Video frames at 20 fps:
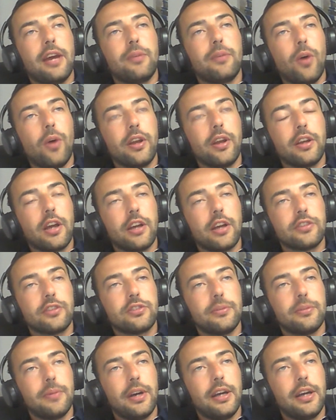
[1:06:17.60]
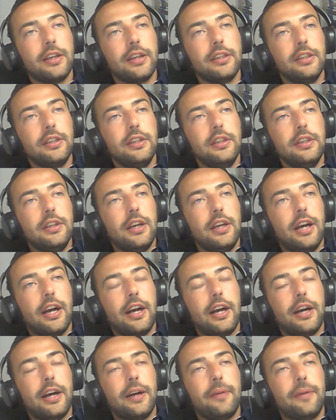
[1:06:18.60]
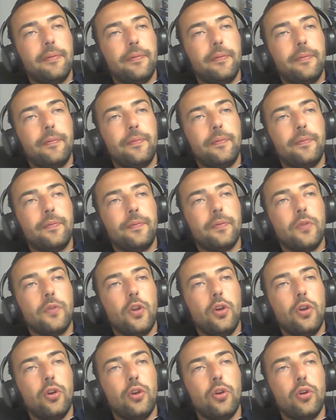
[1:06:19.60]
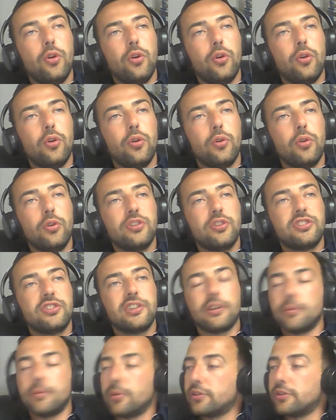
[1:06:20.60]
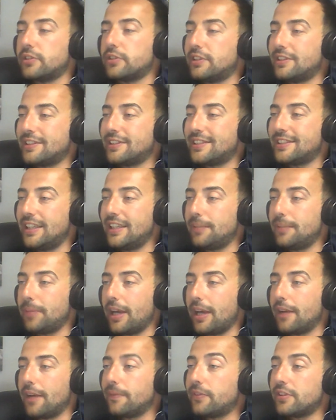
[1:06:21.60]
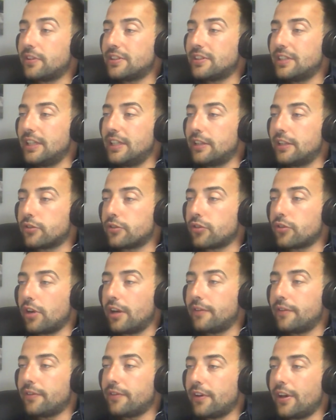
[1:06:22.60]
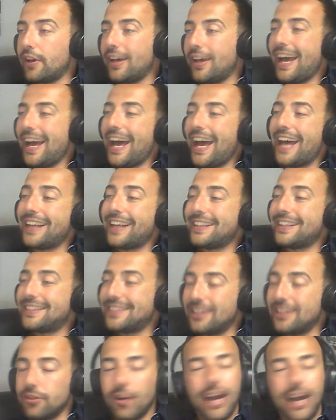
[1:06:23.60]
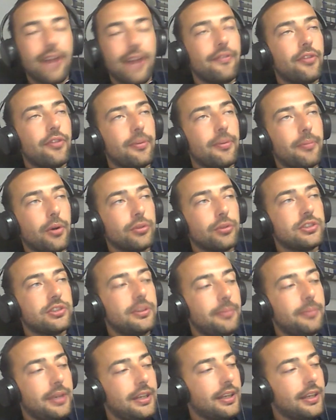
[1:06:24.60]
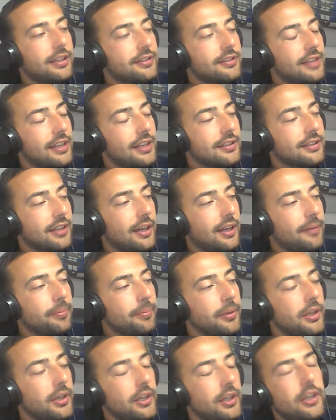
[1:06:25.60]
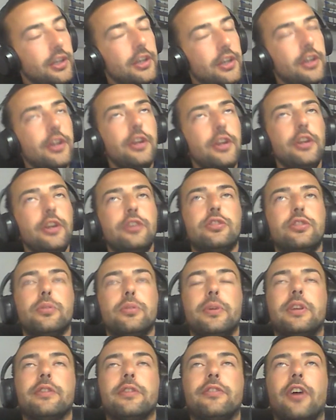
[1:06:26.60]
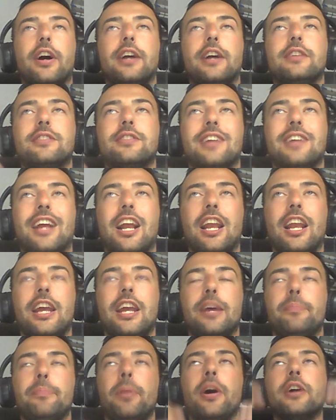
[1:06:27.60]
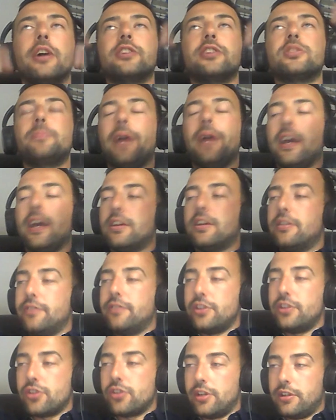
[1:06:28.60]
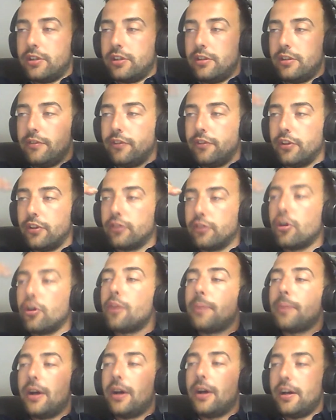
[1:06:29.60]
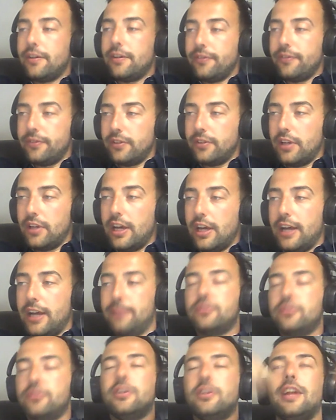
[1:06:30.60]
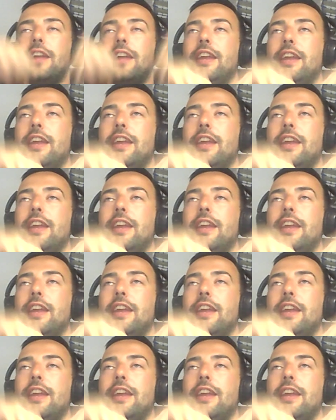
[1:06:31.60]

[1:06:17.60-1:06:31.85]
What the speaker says: we had one customer who still wanted to be able to see the driver and still have the multimedia setup. So we devised a clear perspex division for the top half, so